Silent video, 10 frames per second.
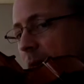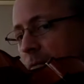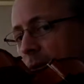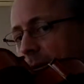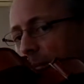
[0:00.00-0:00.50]

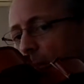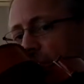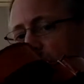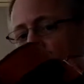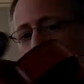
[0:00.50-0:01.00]
Very
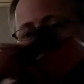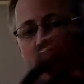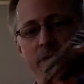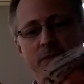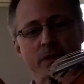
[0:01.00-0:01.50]
important two
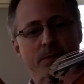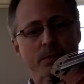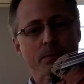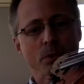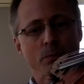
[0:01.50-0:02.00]
things. Keep the
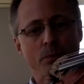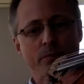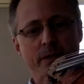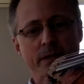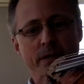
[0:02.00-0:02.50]
bow
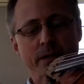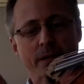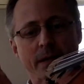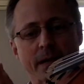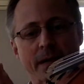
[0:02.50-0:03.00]
moving
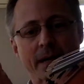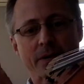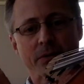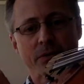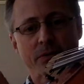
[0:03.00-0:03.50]

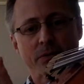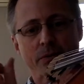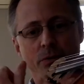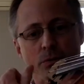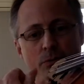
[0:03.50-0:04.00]
and
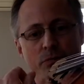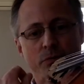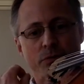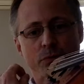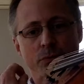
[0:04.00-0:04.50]
use your
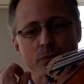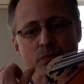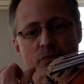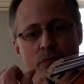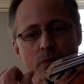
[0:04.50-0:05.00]
tuner
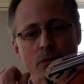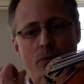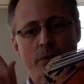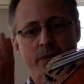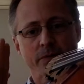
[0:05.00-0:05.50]

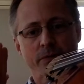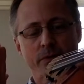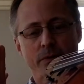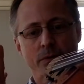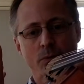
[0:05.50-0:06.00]
slowly so
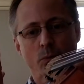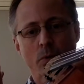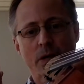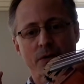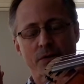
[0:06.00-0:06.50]
you can
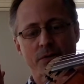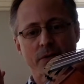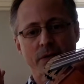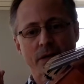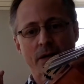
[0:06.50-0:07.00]
watch
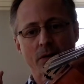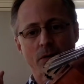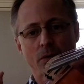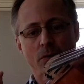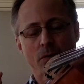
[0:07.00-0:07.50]
the
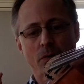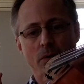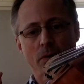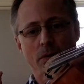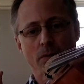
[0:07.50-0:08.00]
arrow
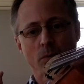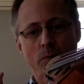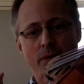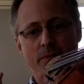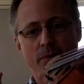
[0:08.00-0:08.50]
or
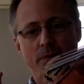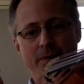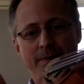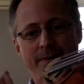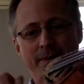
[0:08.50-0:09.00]
whatever
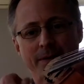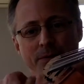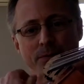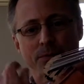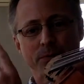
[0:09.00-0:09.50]
on
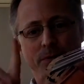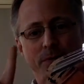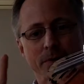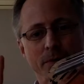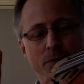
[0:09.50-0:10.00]
your
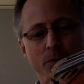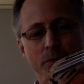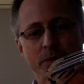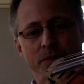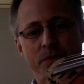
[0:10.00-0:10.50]
tuner
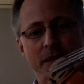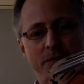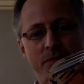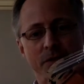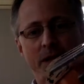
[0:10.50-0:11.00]
reach that
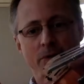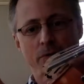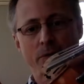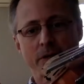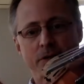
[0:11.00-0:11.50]
desired
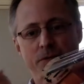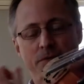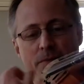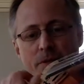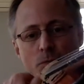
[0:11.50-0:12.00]
location
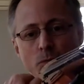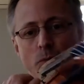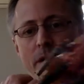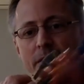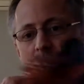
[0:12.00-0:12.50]
of being
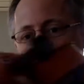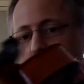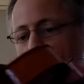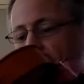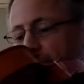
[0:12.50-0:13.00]
right in the
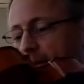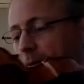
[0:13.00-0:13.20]
middle.